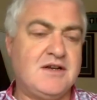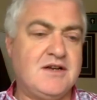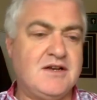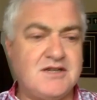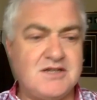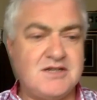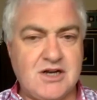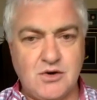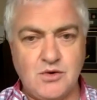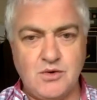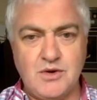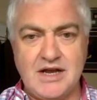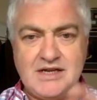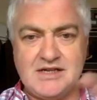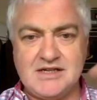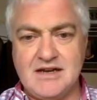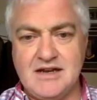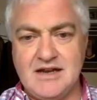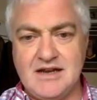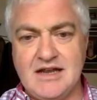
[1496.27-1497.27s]
So
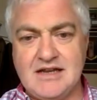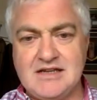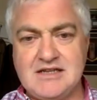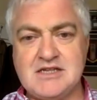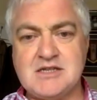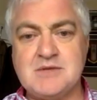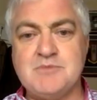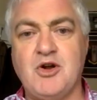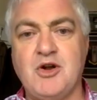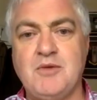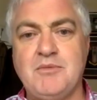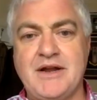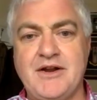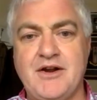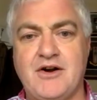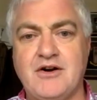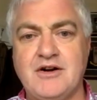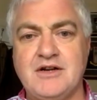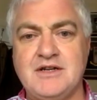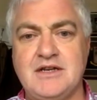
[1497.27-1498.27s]
it's a small
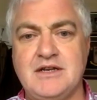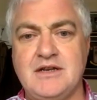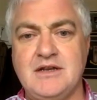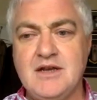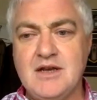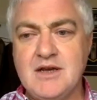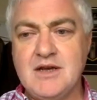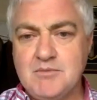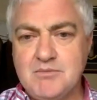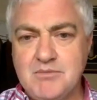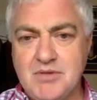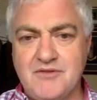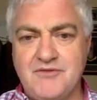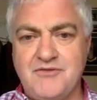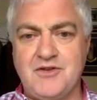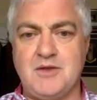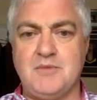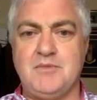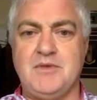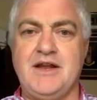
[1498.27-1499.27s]
minority. But
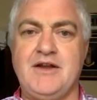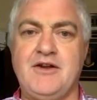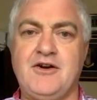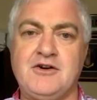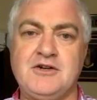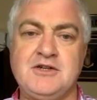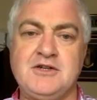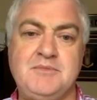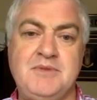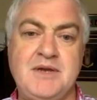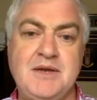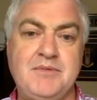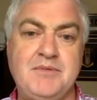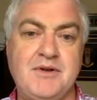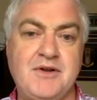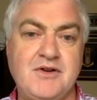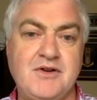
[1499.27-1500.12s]
for the minority of people who